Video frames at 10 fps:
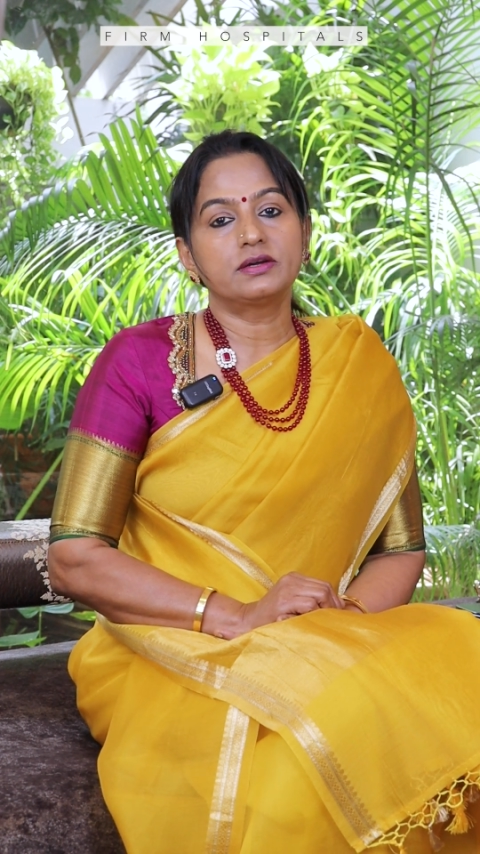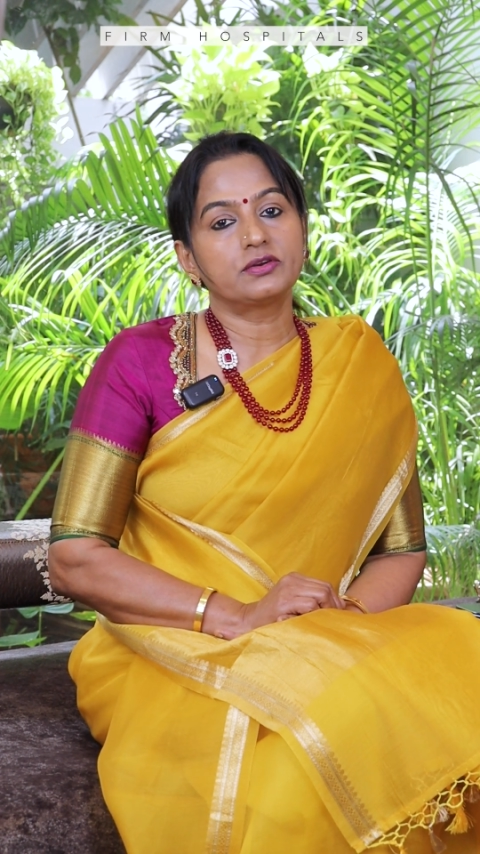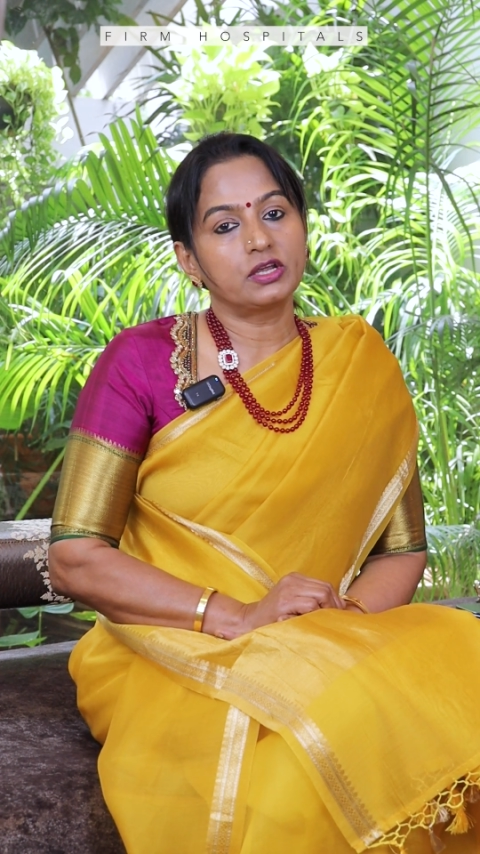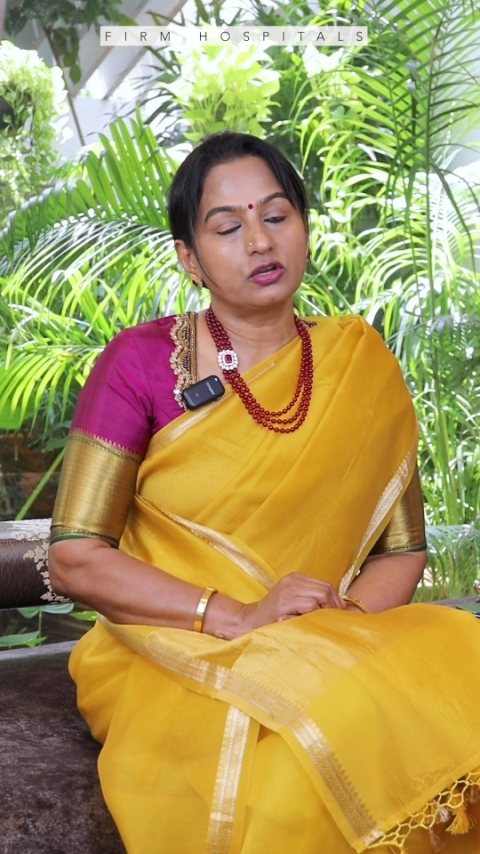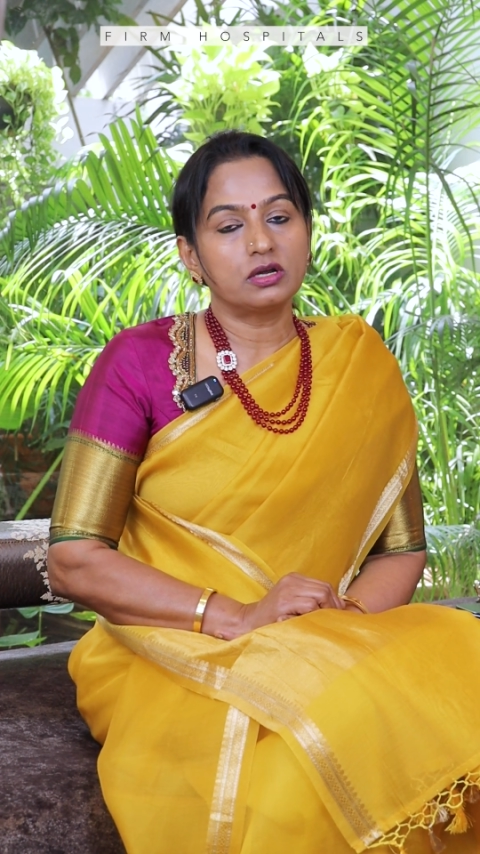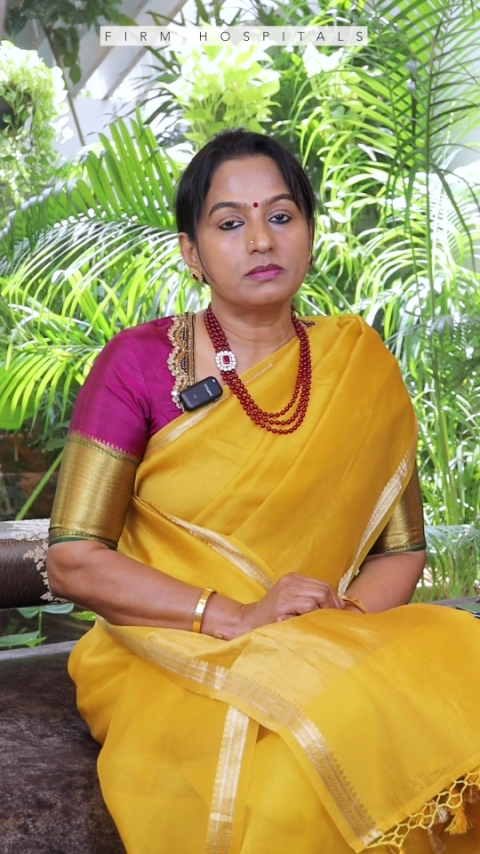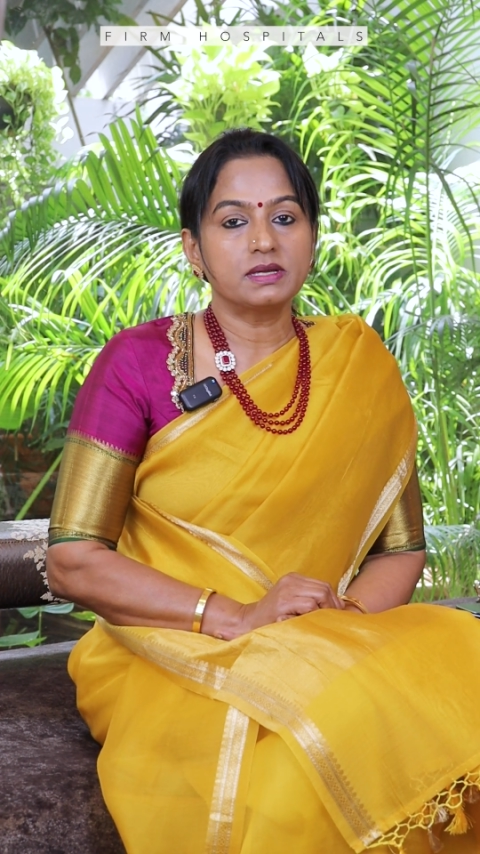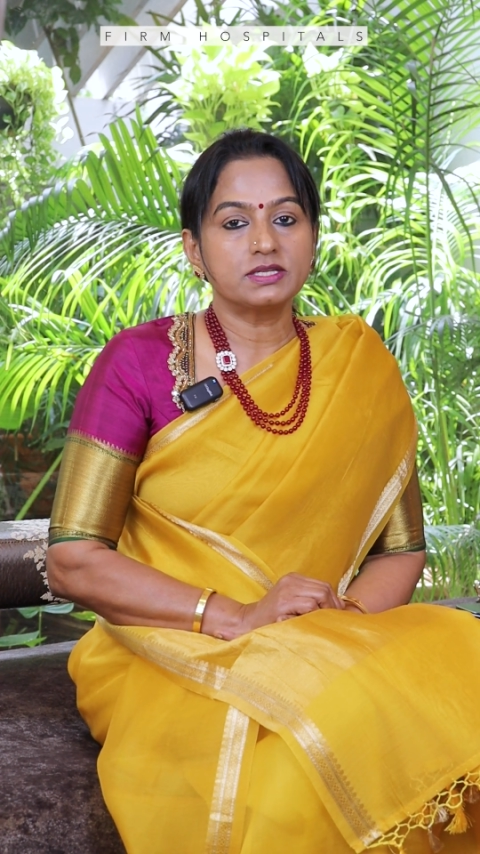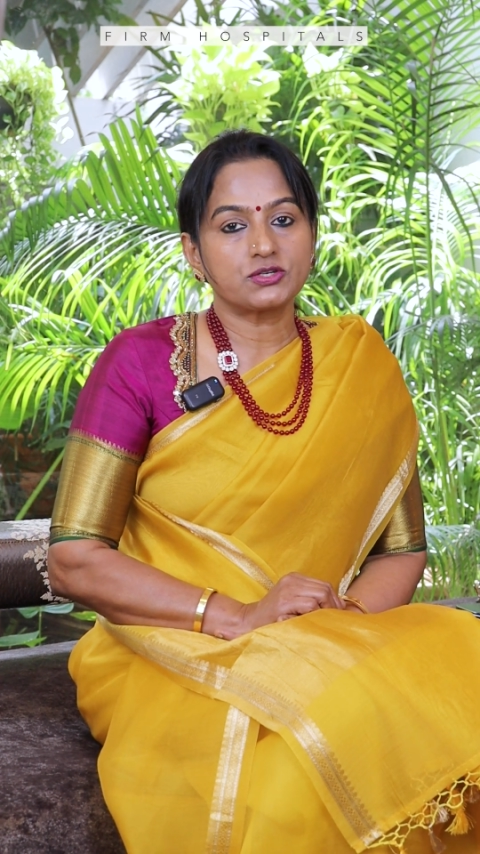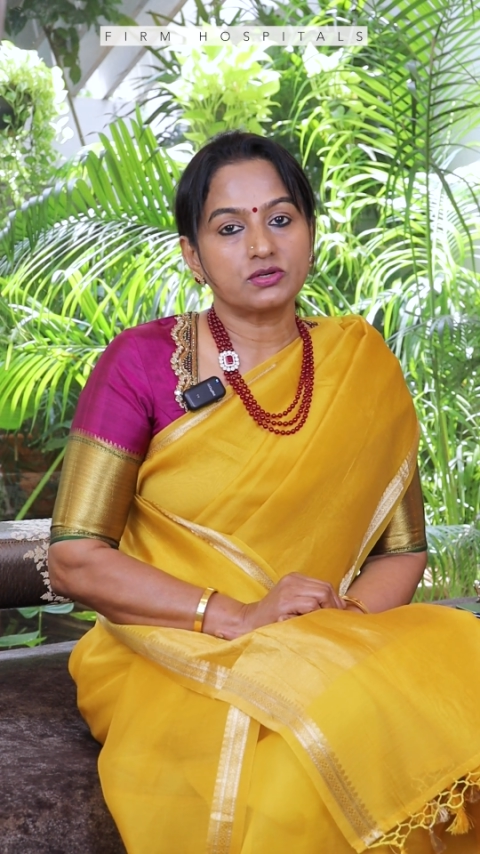a regular
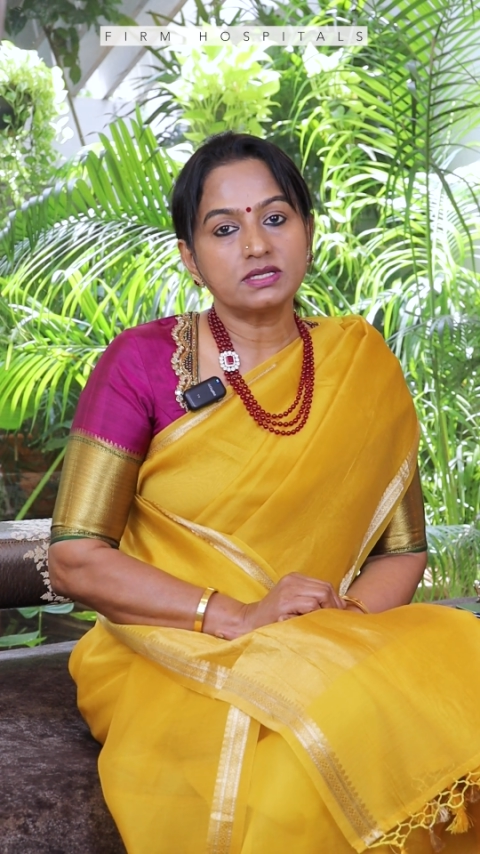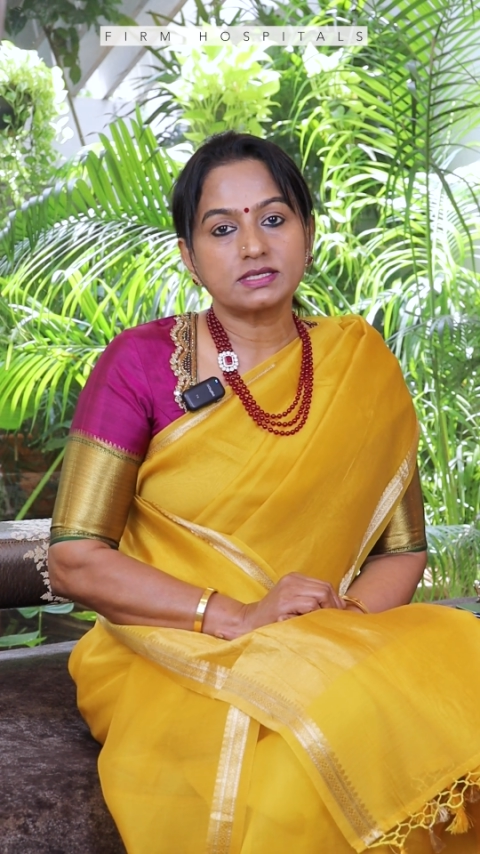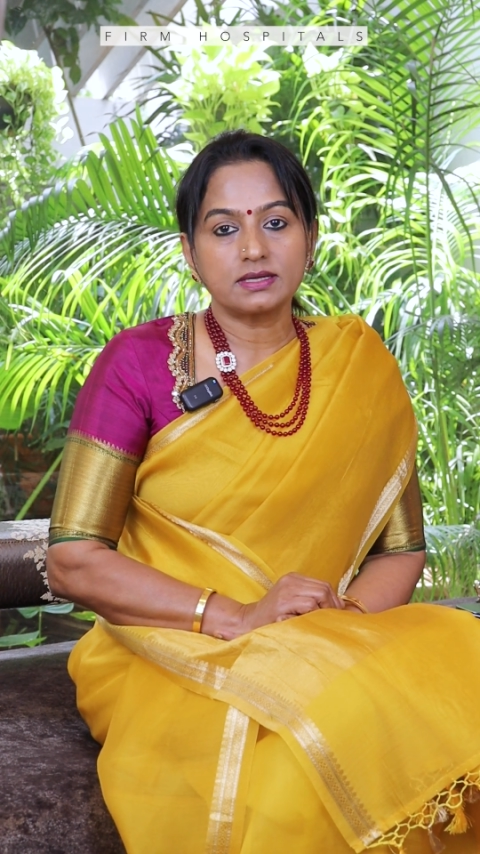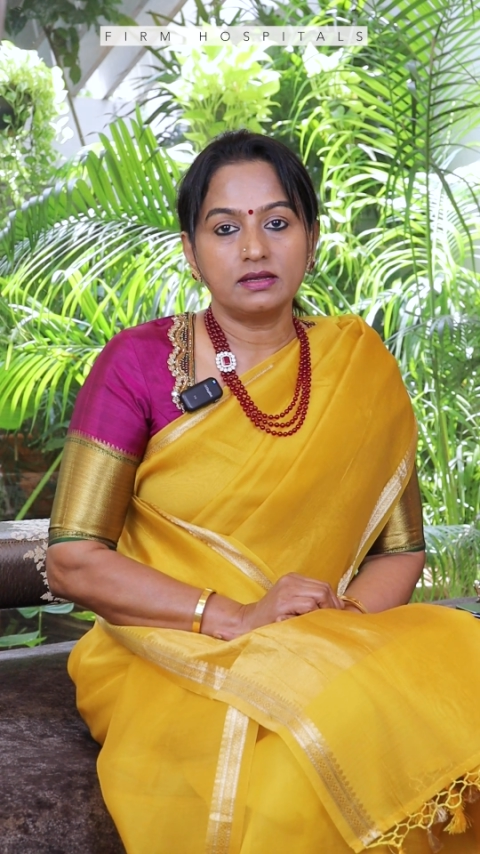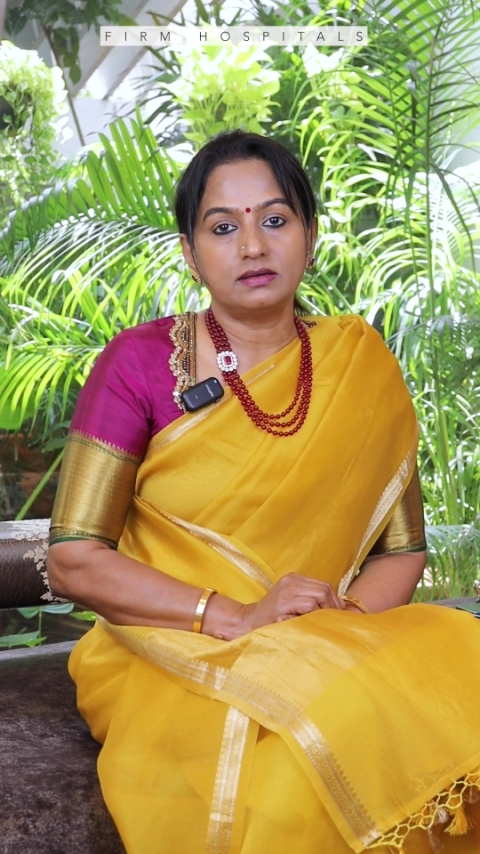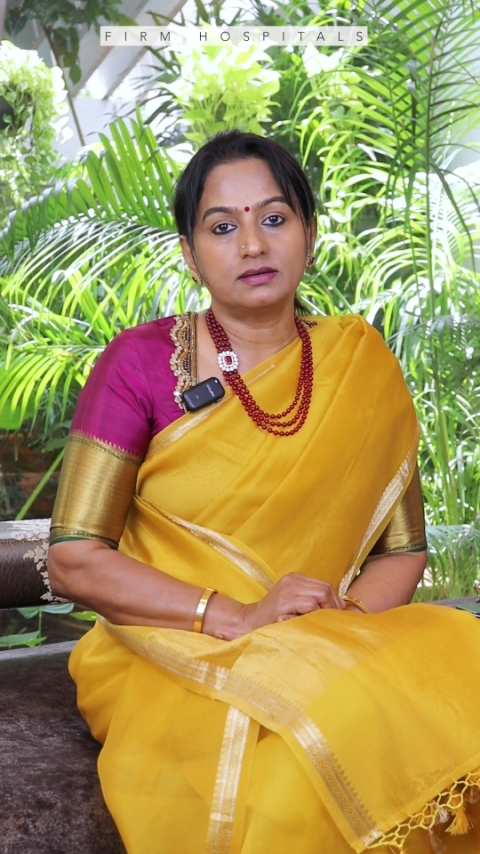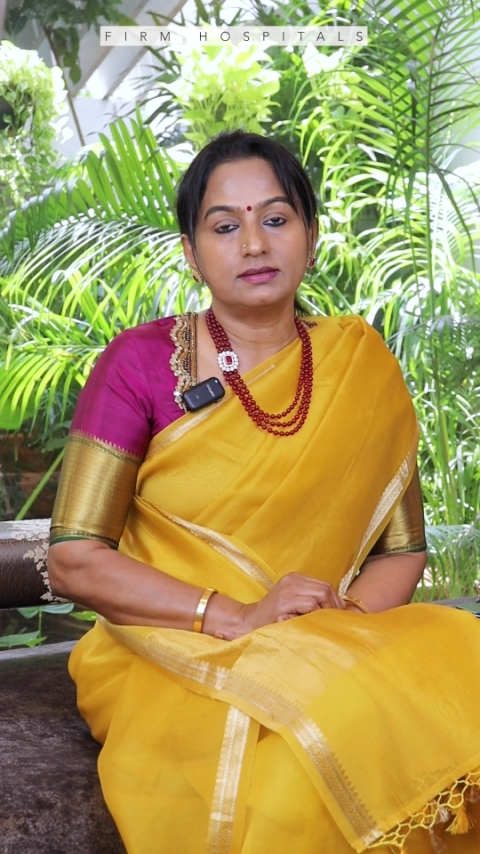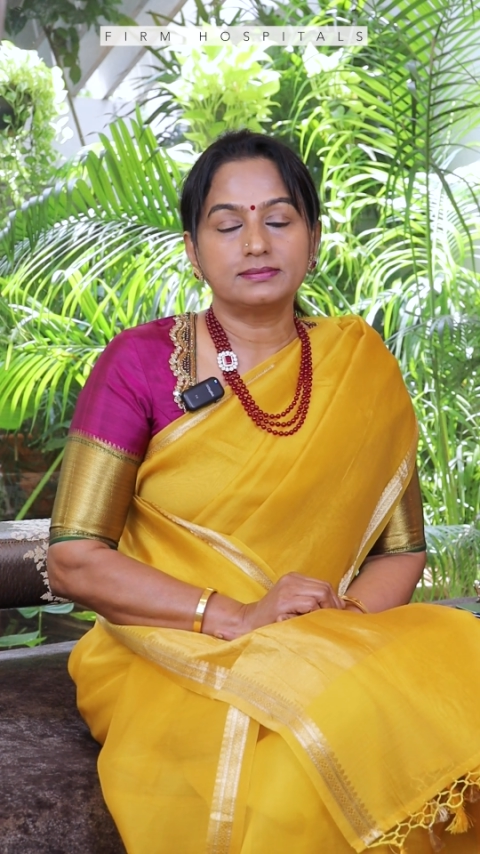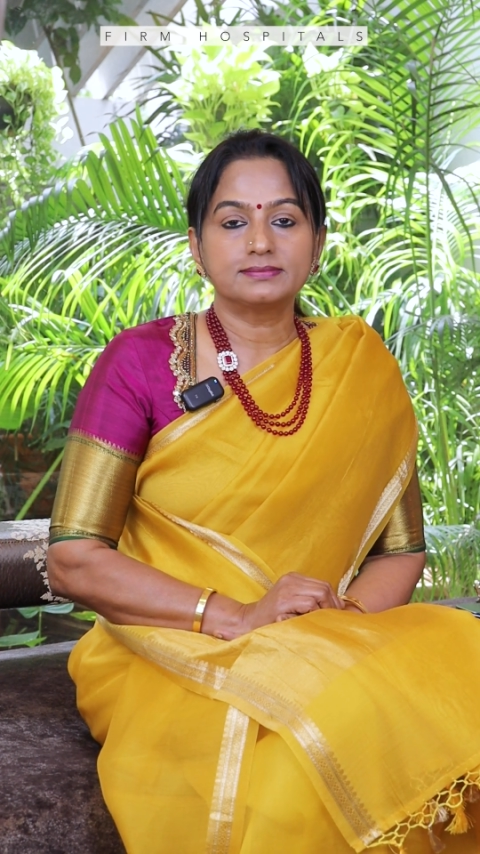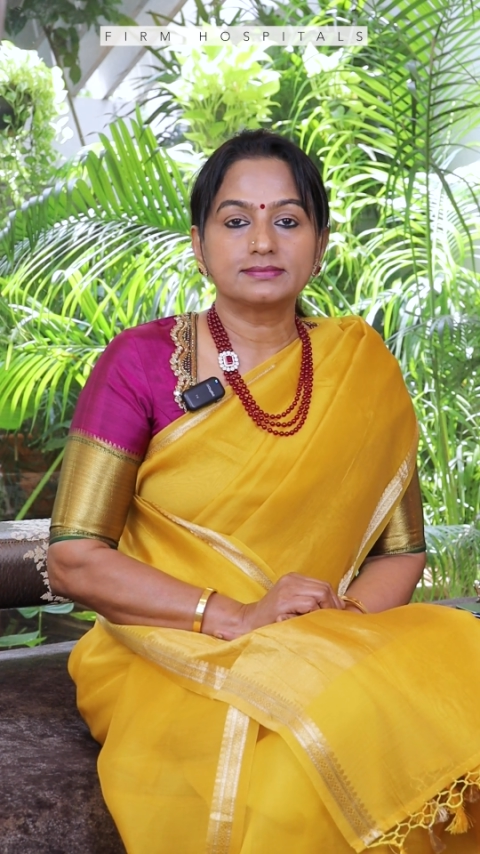menstrual cycle.